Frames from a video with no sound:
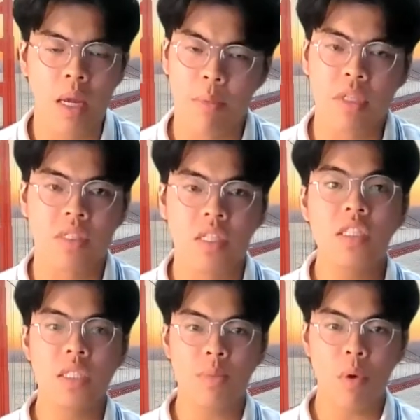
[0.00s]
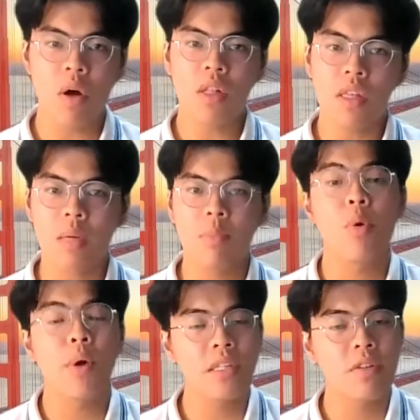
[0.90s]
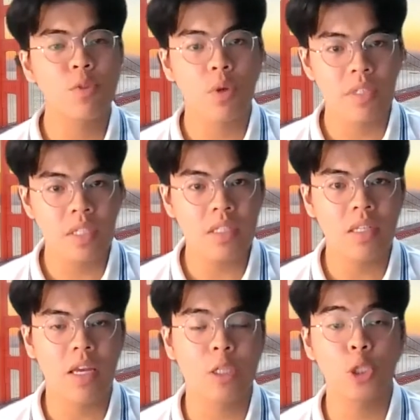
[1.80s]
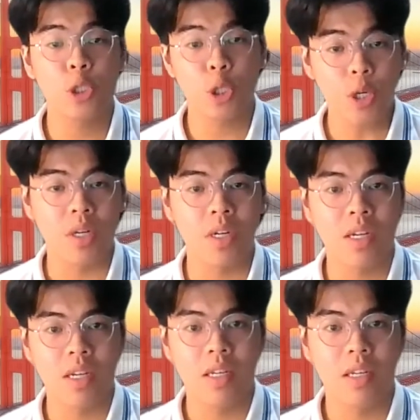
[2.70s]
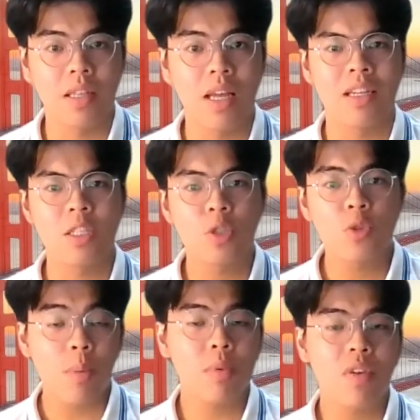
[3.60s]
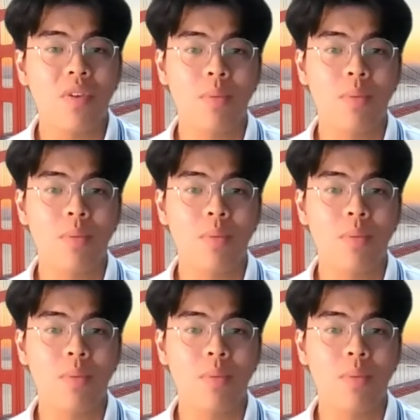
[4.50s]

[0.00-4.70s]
because these small yet proactive choices ensure that disruptive